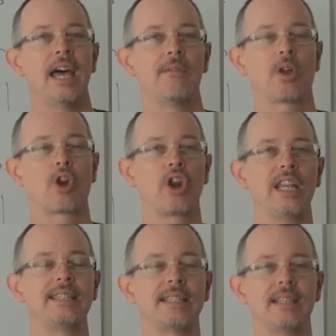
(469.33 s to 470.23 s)
Have a
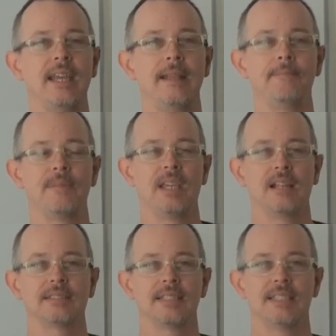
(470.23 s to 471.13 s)
great day,
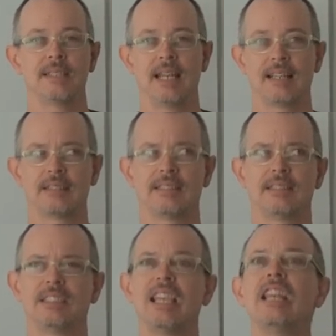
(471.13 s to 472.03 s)
and I'll see you to
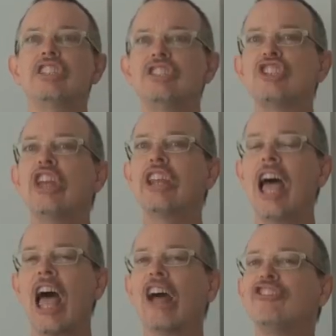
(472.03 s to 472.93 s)
next. t
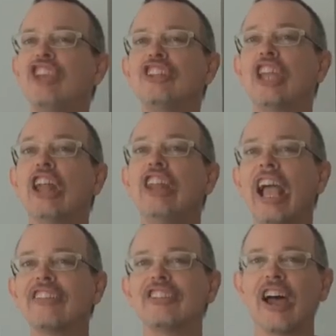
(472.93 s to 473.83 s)
I'll see you to
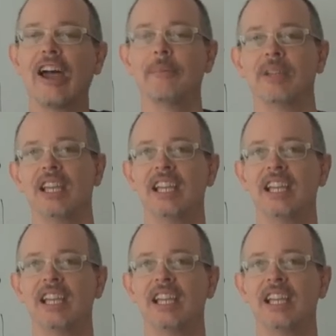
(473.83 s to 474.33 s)
next time.